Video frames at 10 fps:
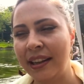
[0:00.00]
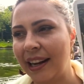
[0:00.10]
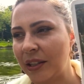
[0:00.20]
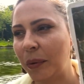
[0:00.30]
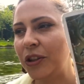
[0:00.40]

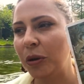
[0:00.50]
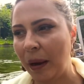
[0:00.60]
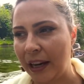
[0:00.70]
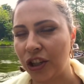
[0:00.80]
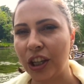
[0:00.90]
that's when you're
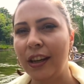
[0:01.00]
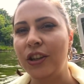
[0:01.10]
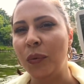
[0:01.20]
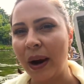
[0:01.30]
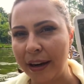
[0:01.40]
patient,
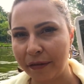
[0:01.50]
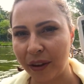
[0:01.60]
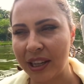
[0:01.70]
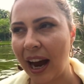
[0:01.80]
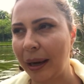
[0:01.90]
you wait for
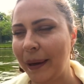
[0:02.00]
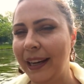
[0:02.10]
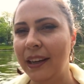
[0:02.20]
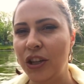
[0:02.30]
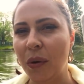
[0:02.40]

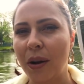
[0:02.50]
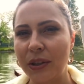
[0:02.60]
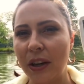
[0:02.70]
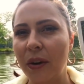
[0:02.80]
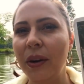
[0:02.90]
timing, and you
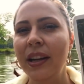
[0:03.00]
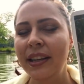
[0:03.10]
also,